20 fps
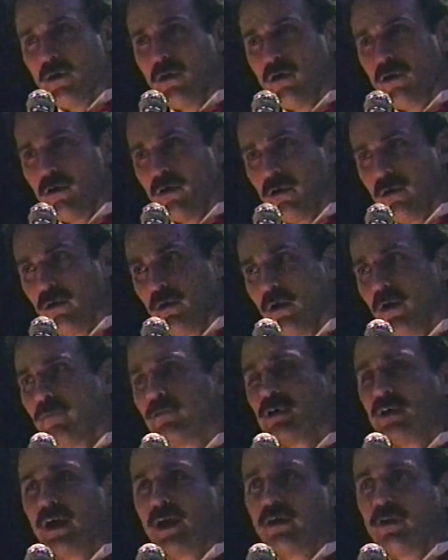are of
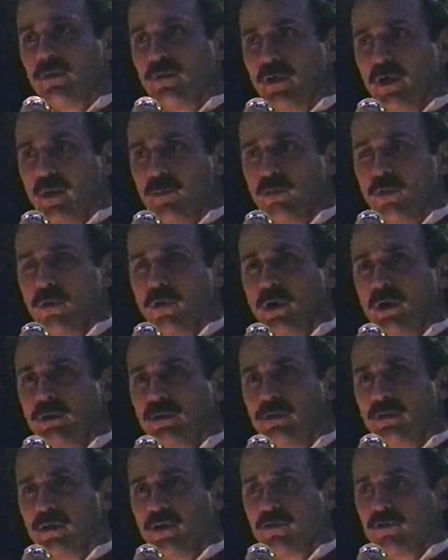a letter that I
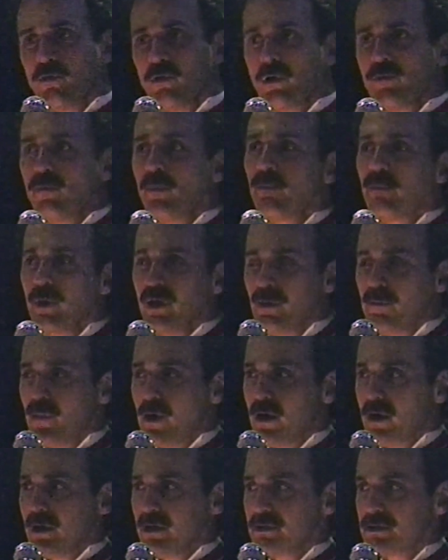brought that sort of
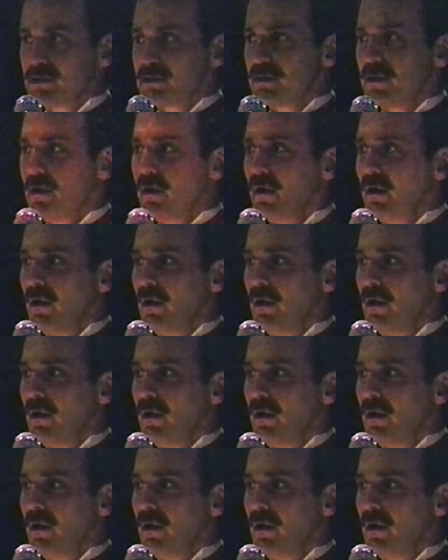epitomizes